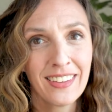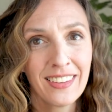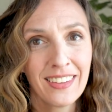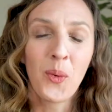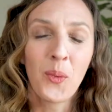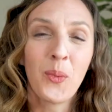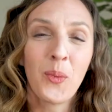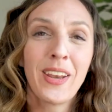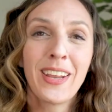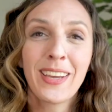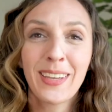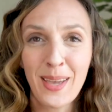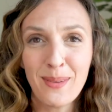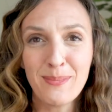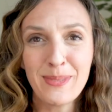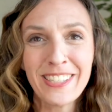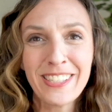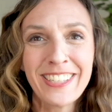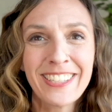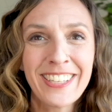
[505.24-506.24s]
When it
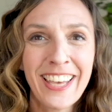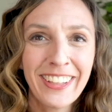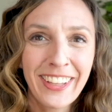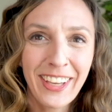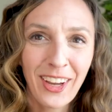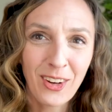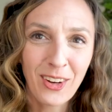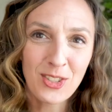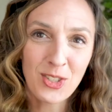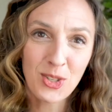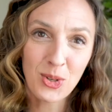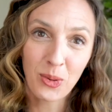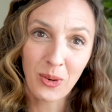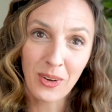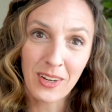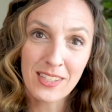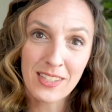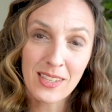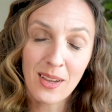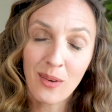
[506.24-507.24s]
comes to telling our
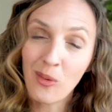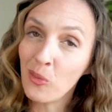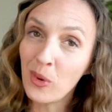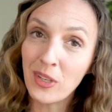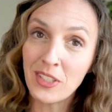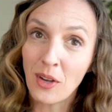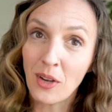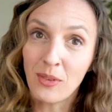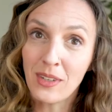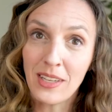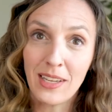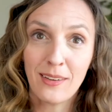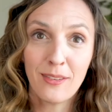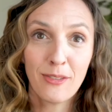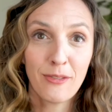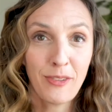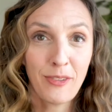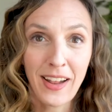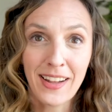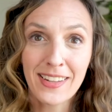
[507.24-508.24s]
stories, we don't need
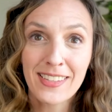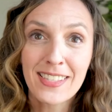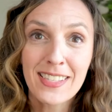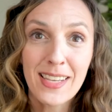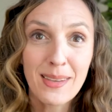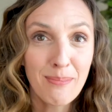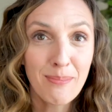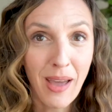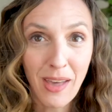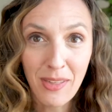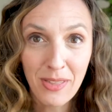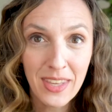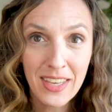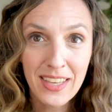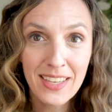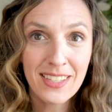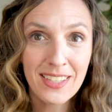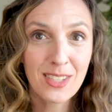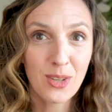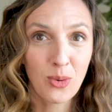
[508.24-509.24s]
fancy
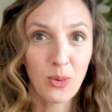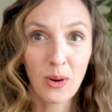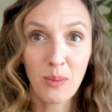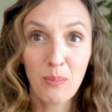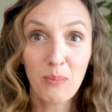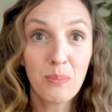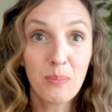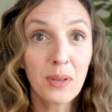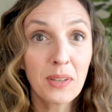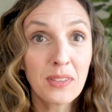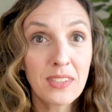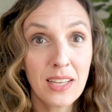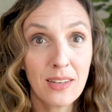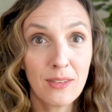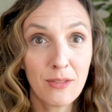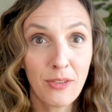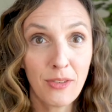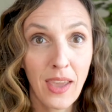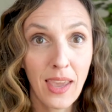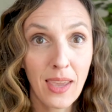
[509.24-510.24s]
methods or built-in
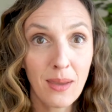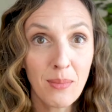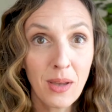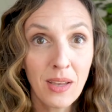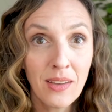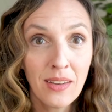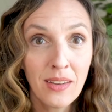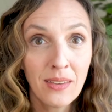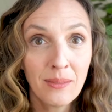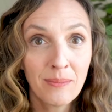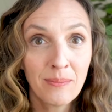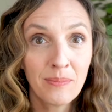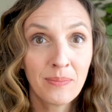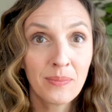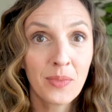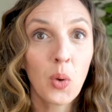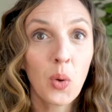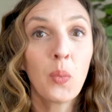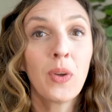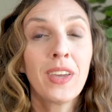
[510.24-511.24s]
fame.
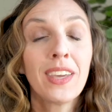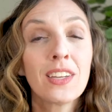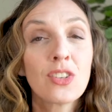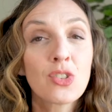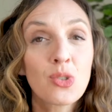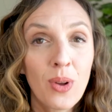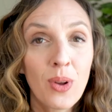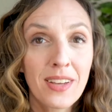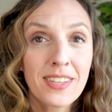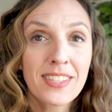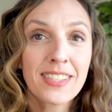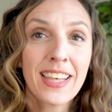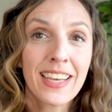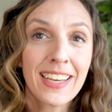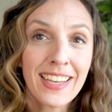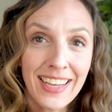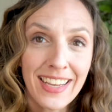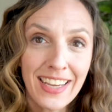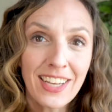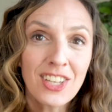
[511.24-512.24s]
We can trust
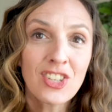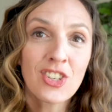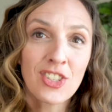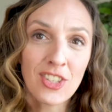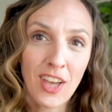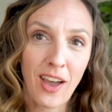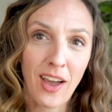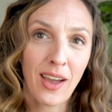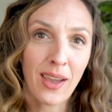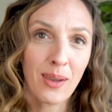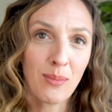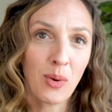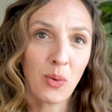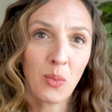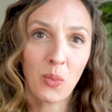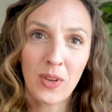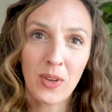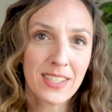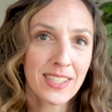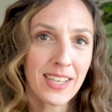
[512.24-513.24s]
that each time
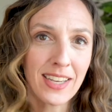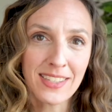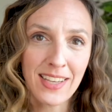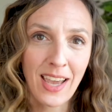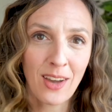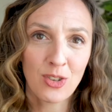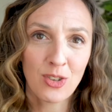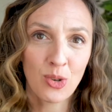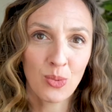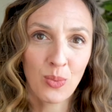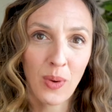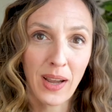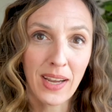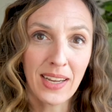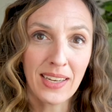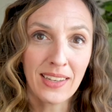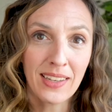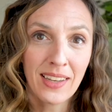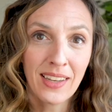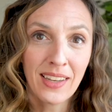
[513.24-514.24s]
we sit down to
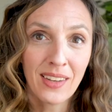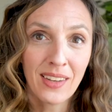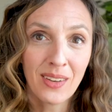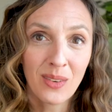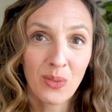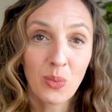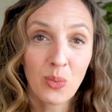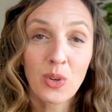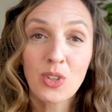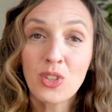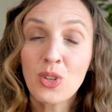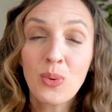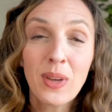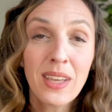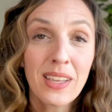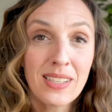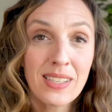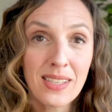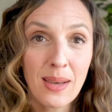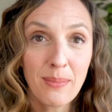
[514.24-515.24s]
write, we're
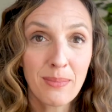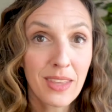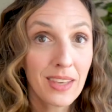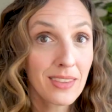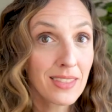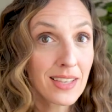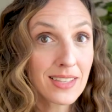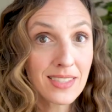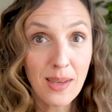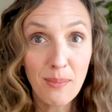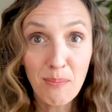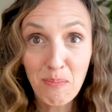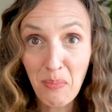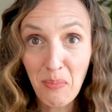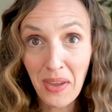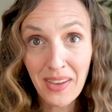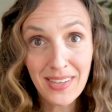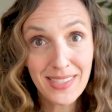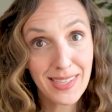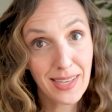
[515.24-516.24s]
doing something that's a
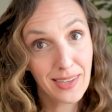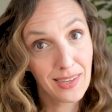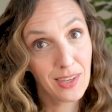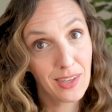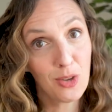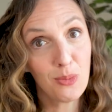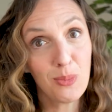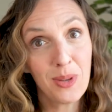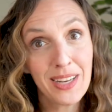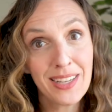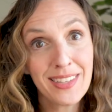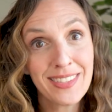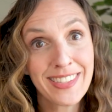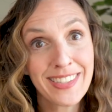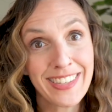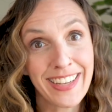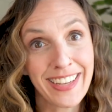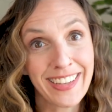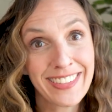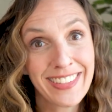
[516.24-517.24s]
basic human
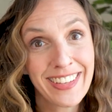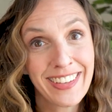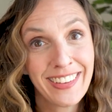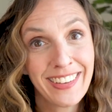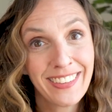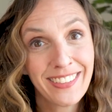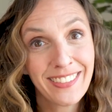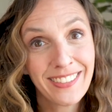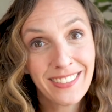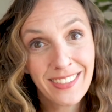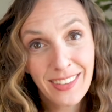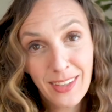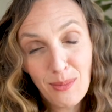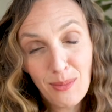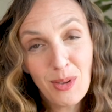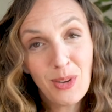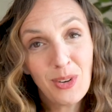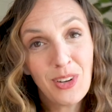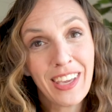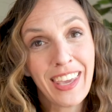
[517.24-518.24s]
instinct,
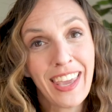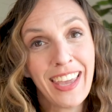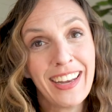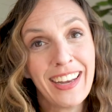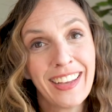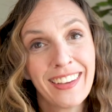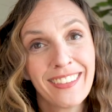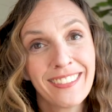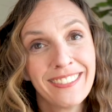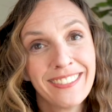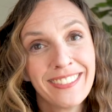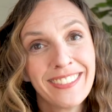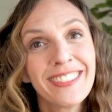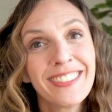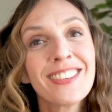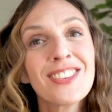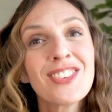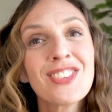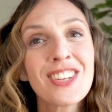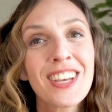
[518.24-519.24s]
communicating,
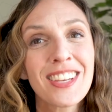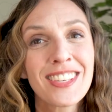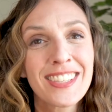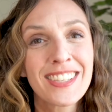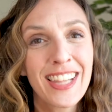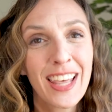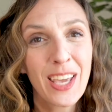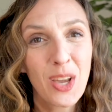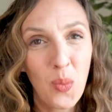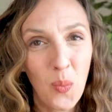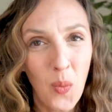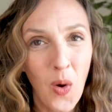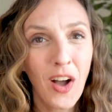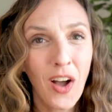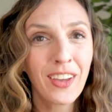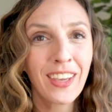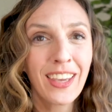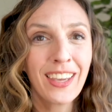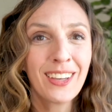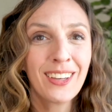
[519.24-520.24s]
just like
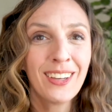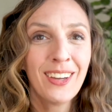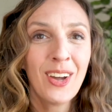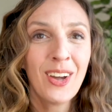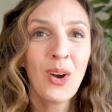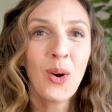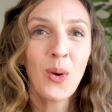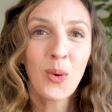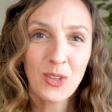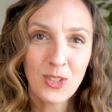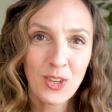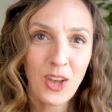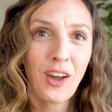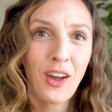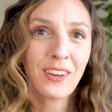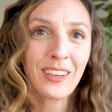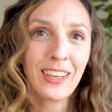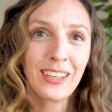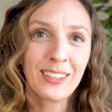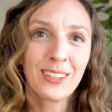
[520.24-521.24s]
walking or
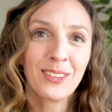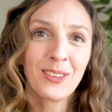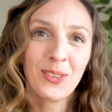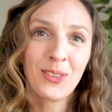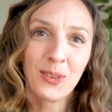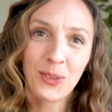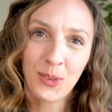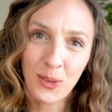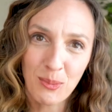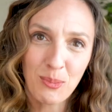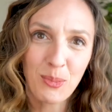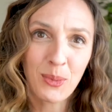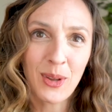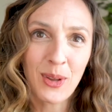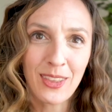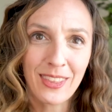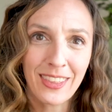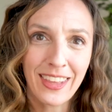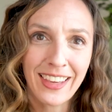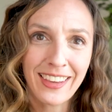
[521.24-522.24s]
talking or
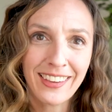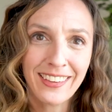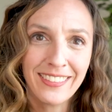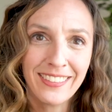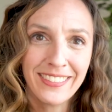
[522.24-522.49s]
breathing.